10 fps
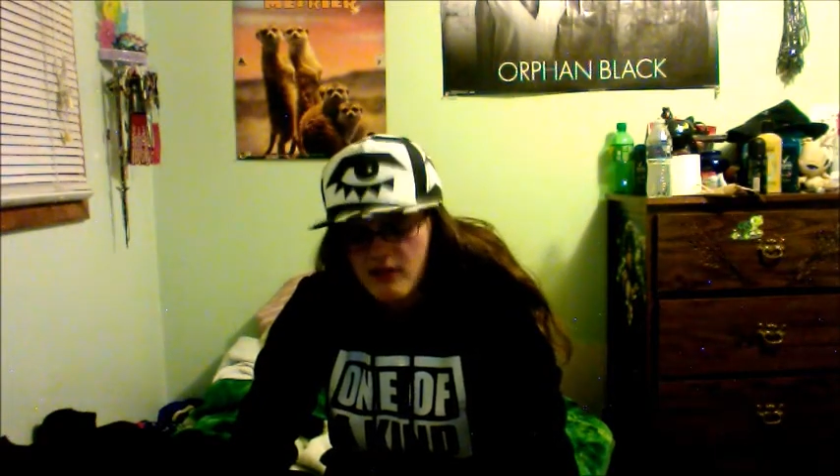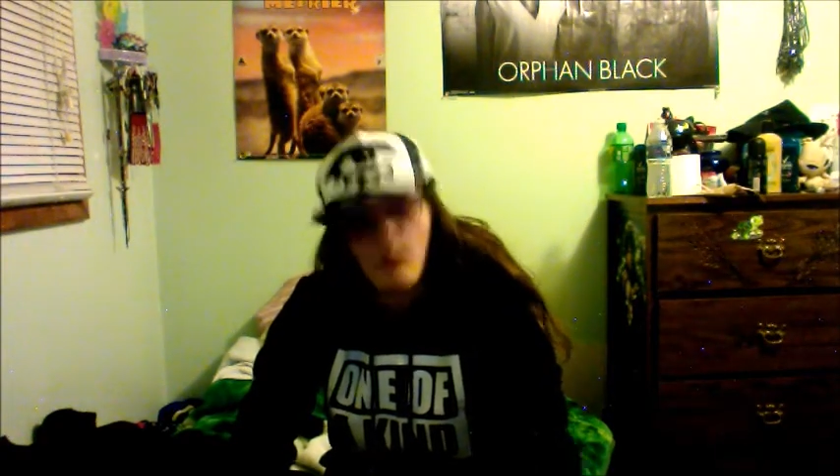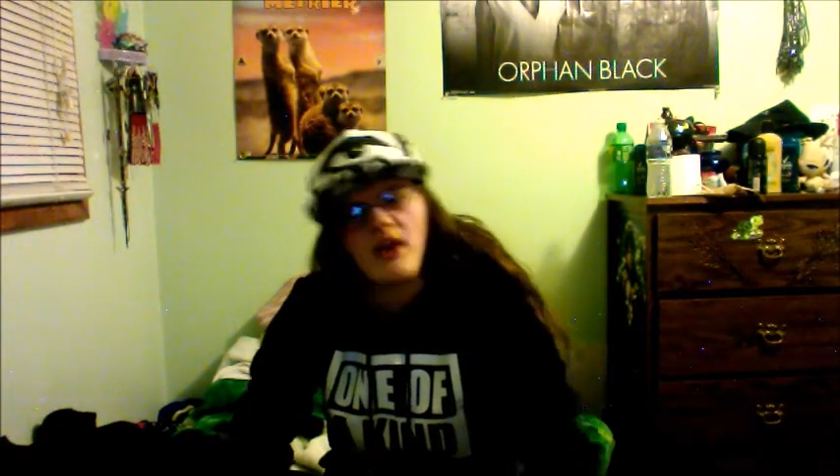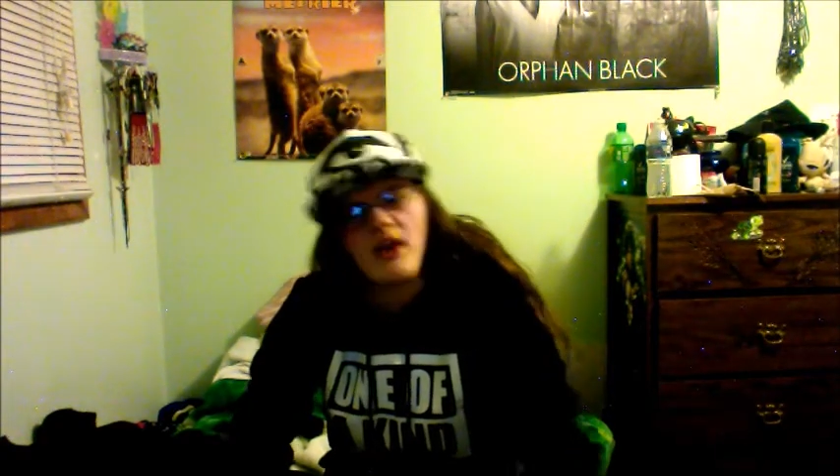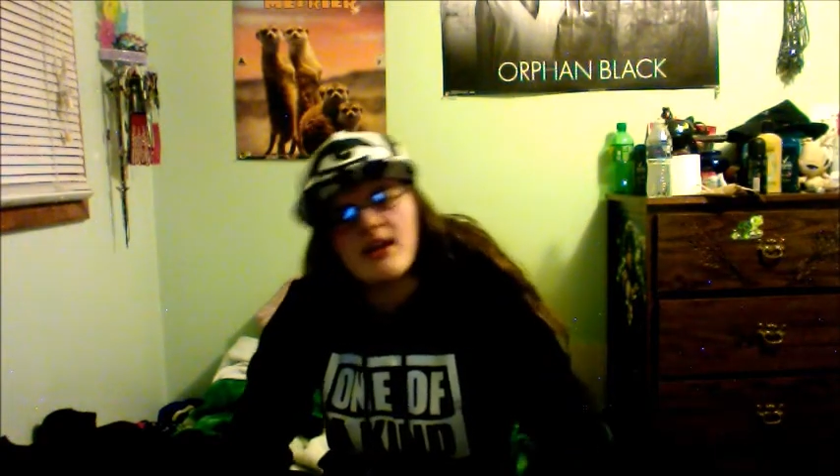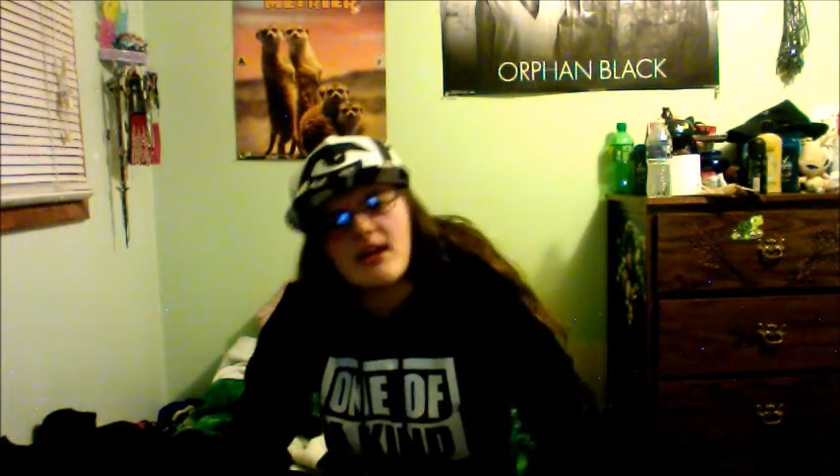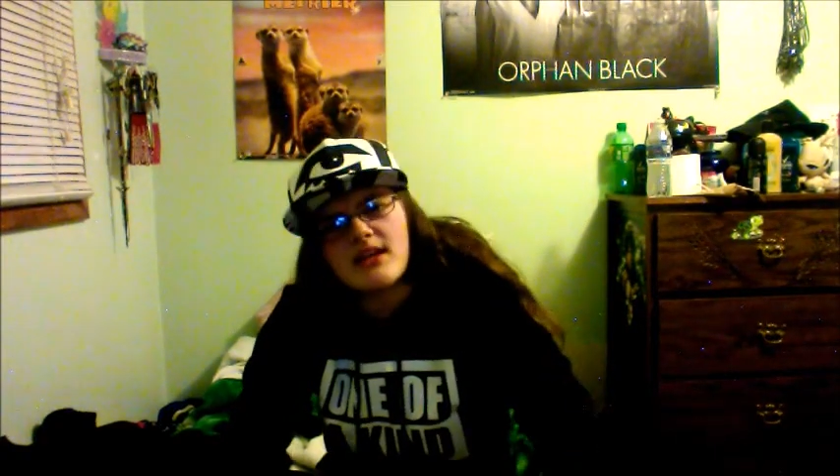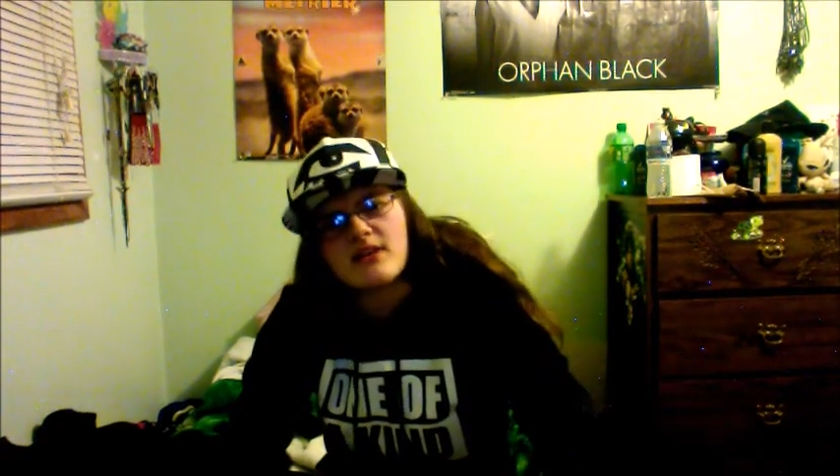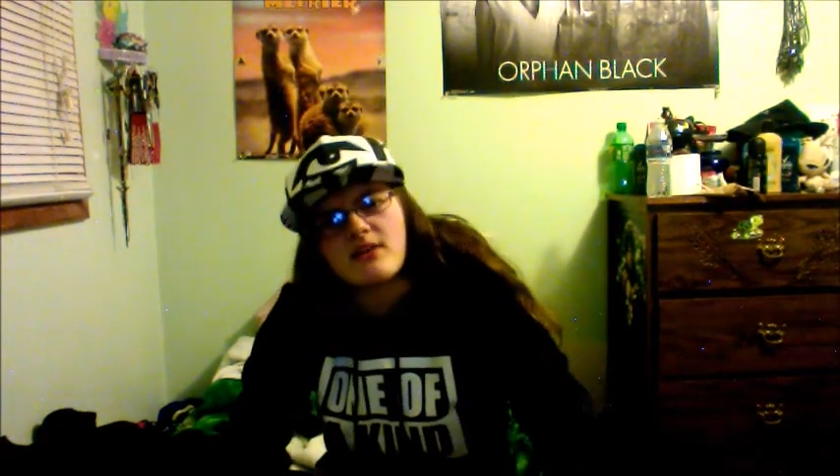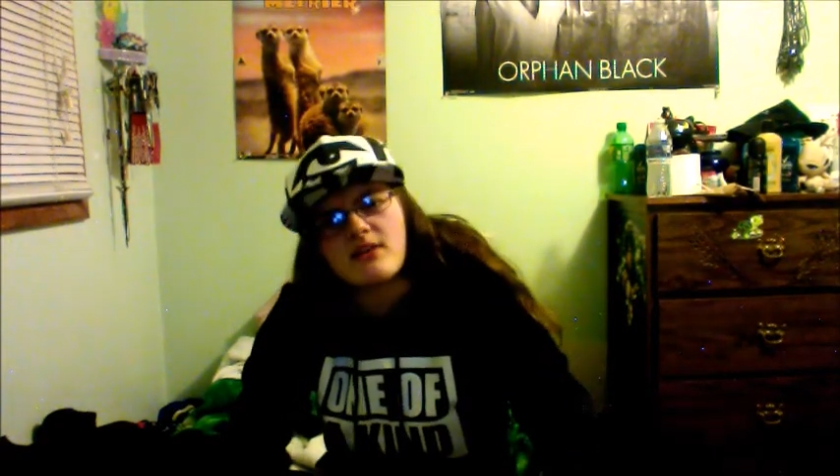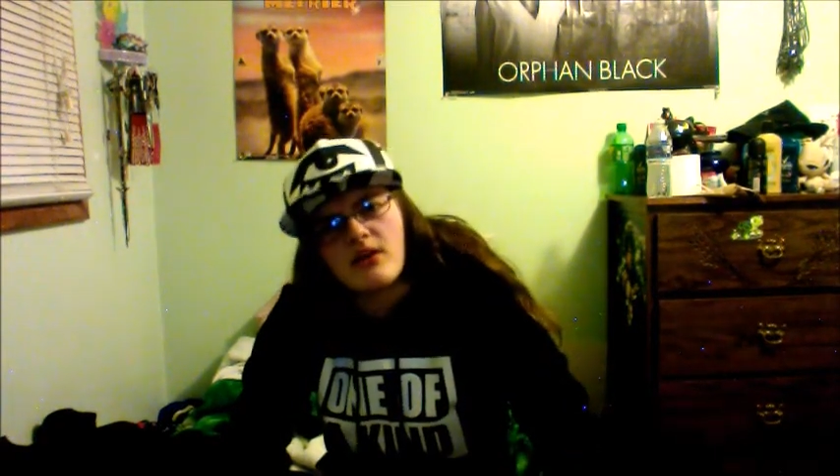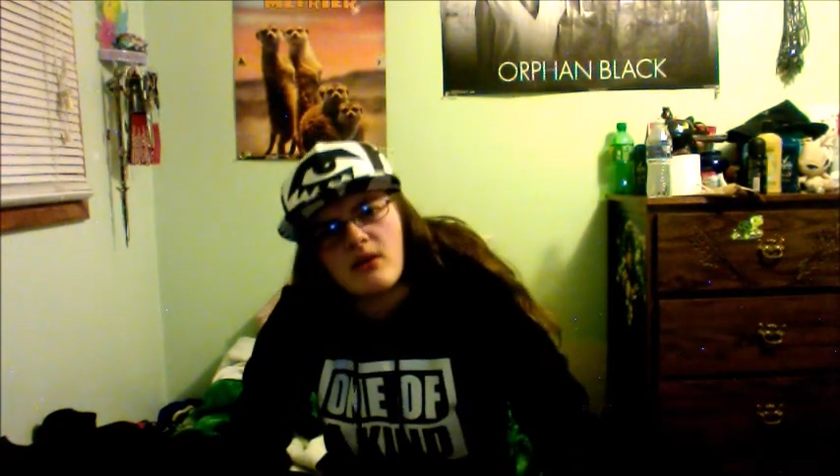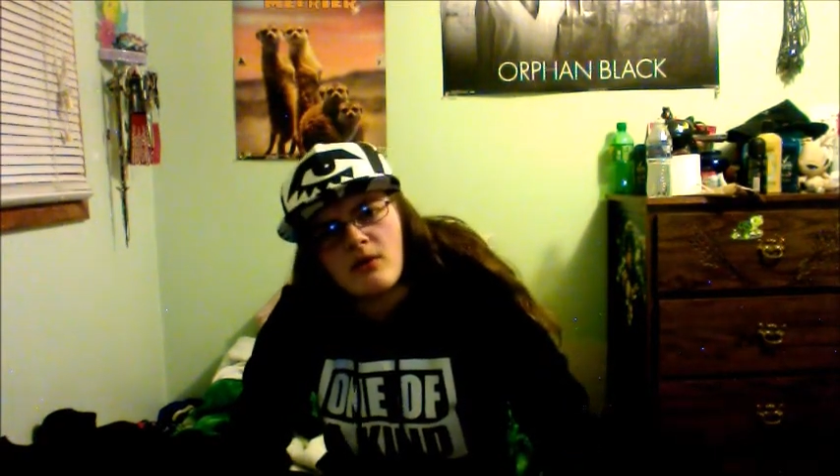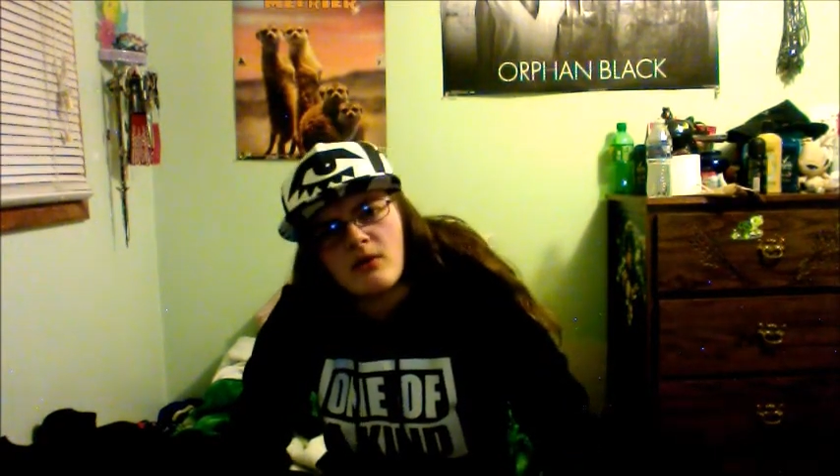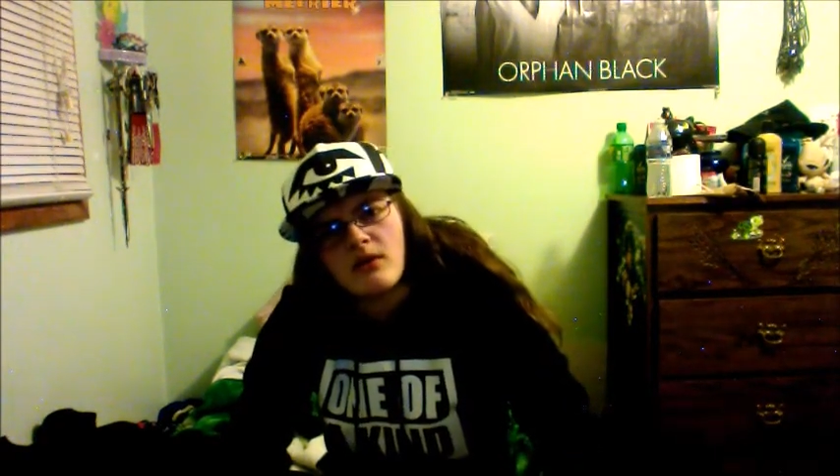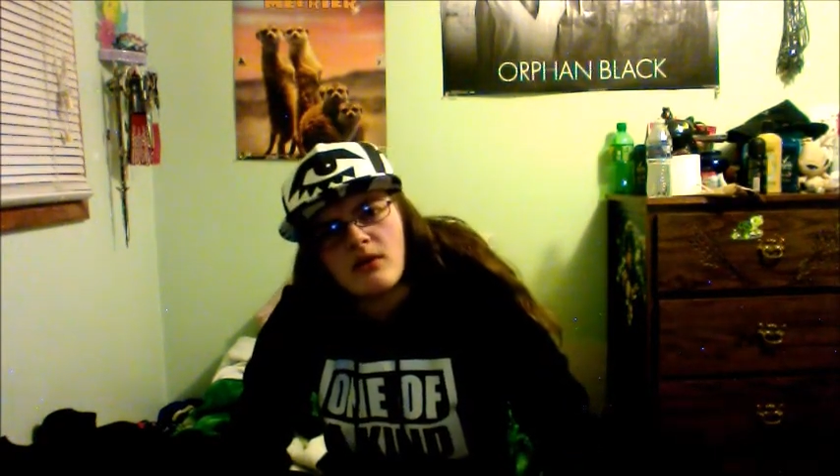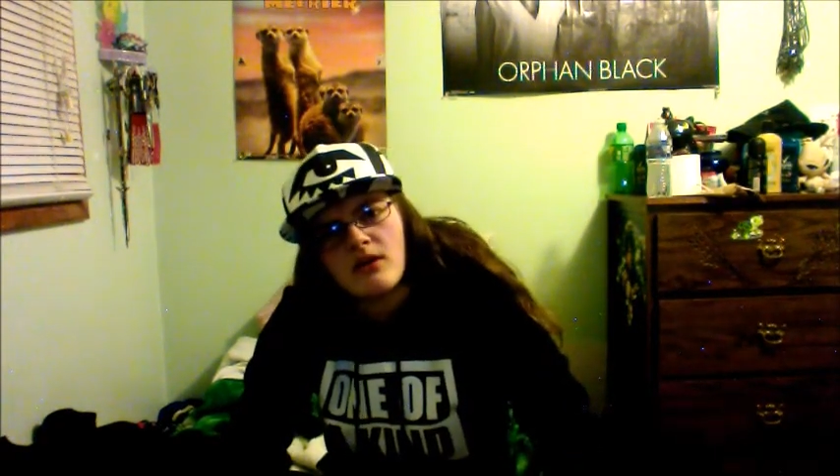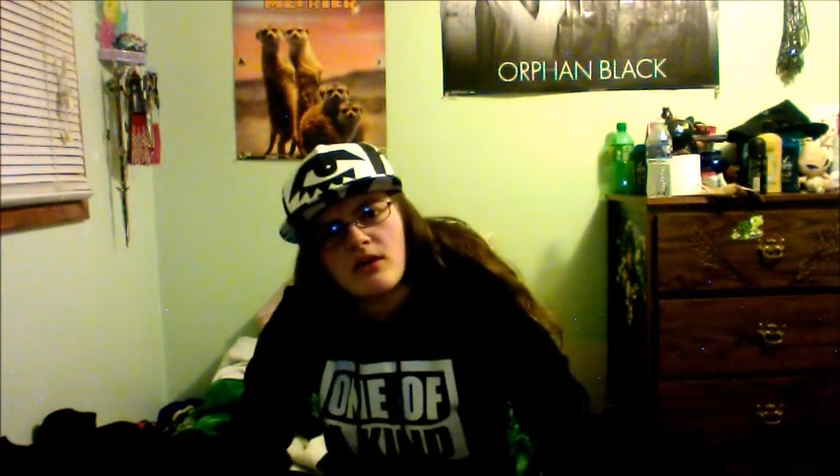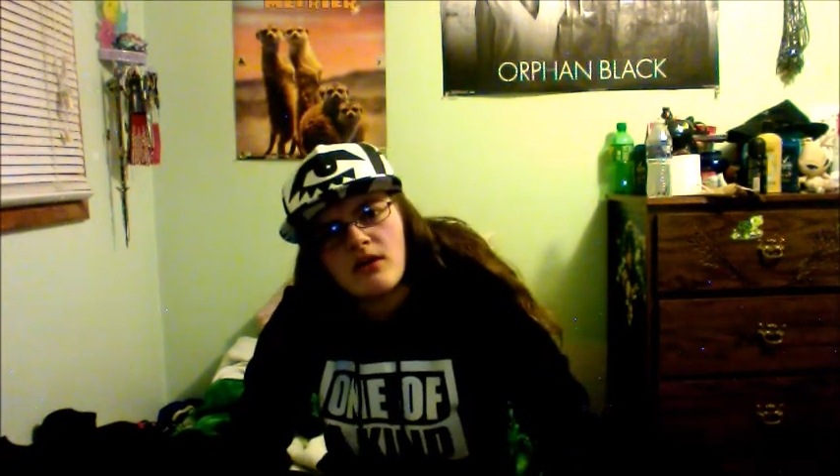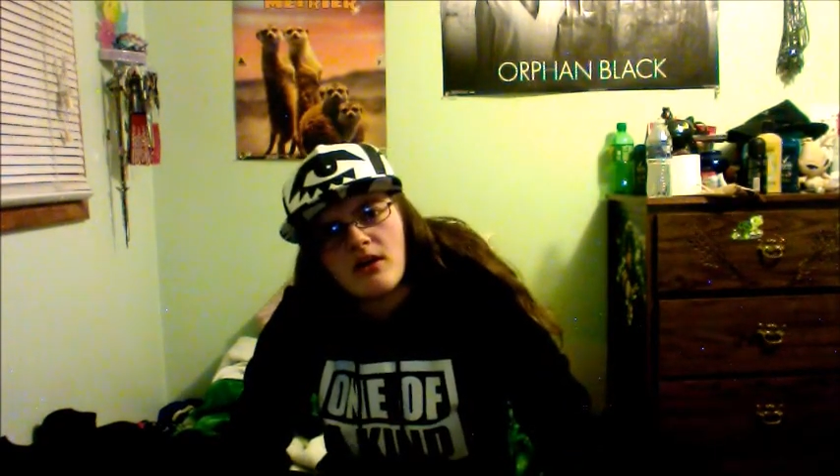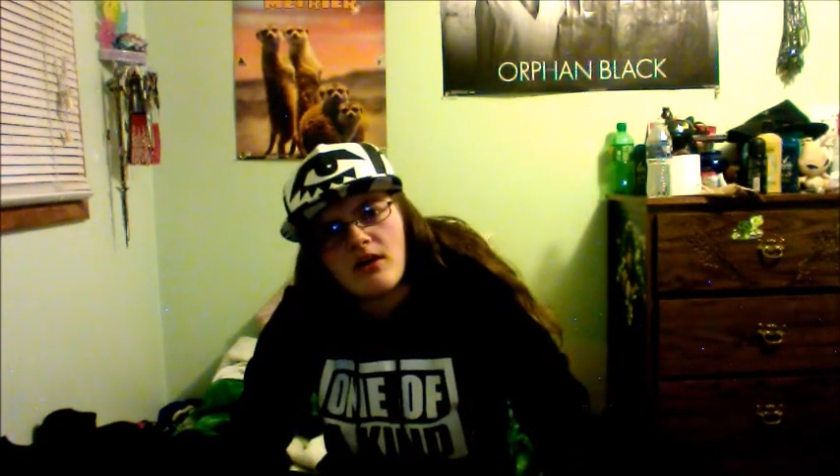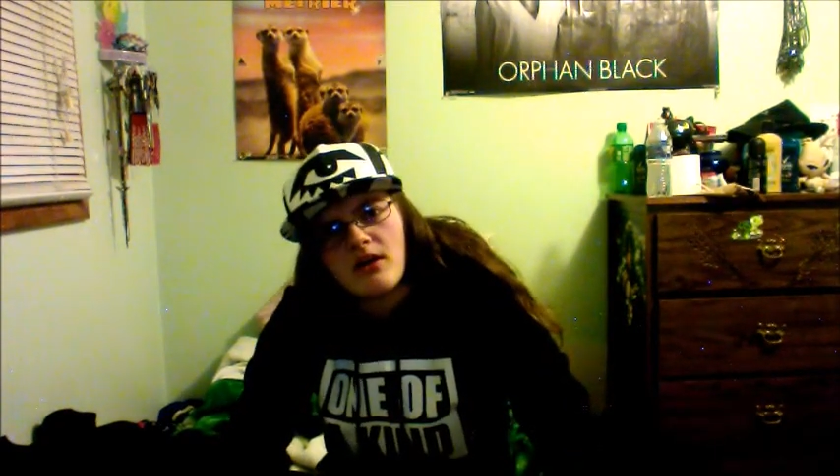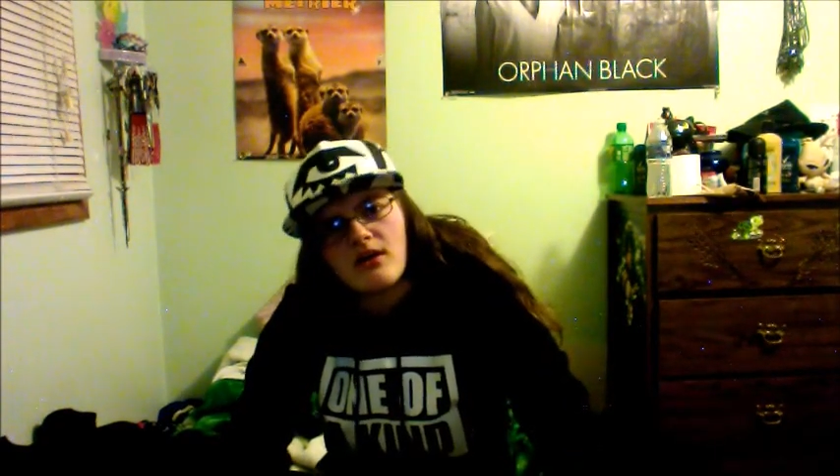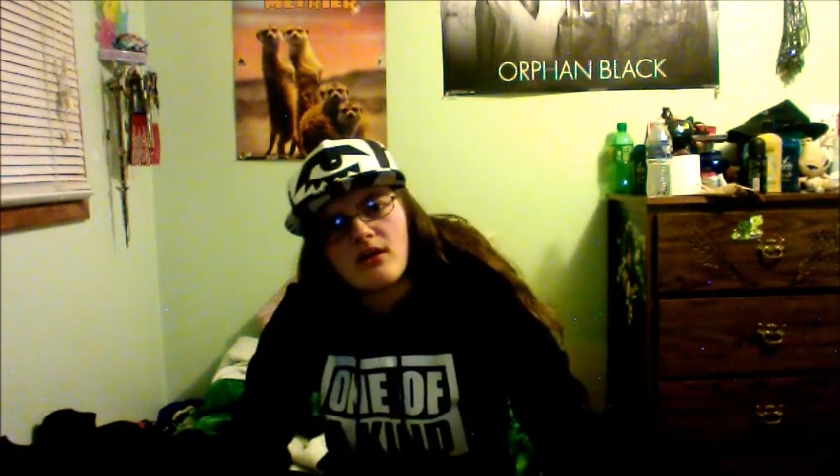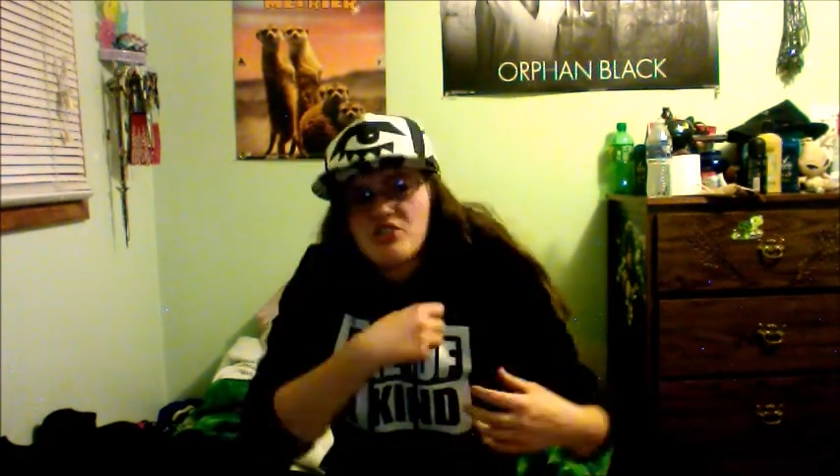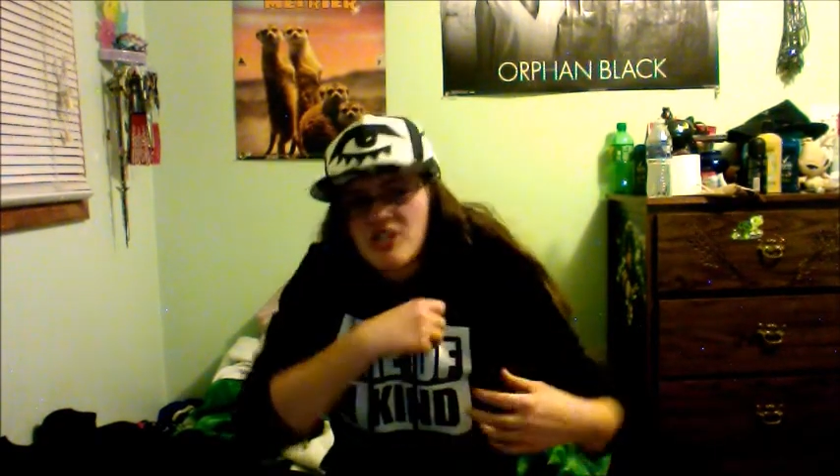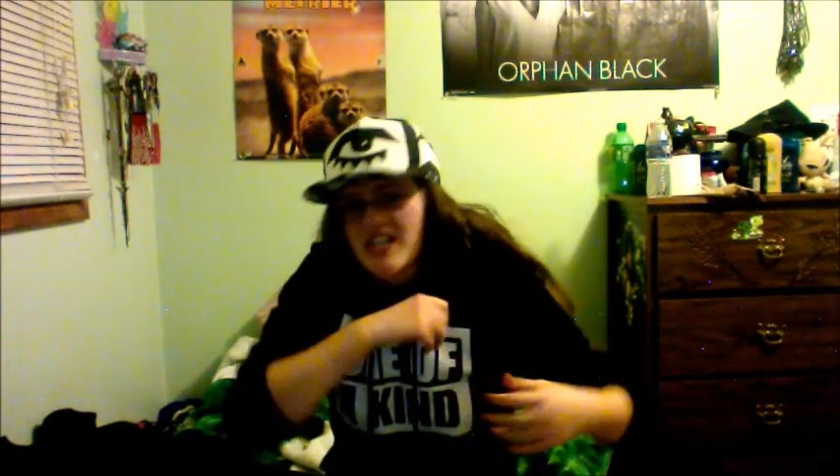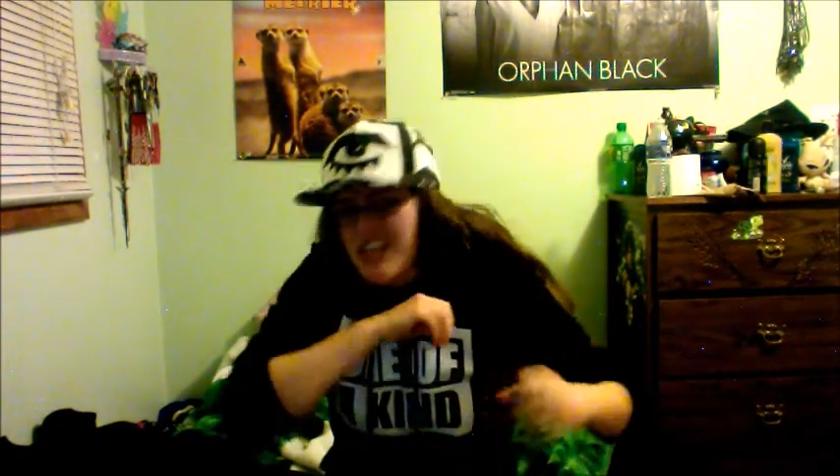Why did I let it go? Like, I like